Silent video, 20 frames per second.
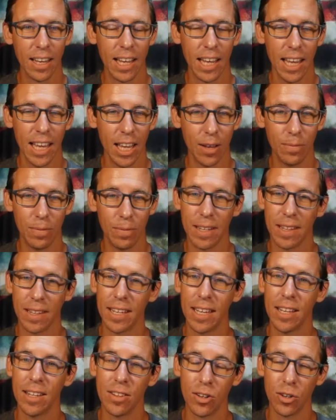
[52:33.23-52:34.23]
if it's
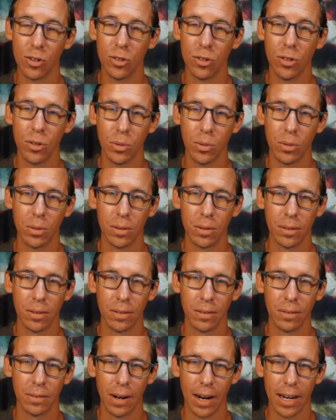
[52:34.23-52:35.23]
easy to do,
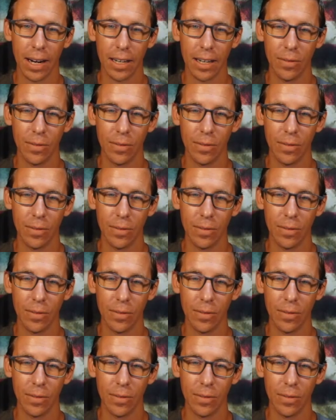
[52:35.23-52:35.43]
right?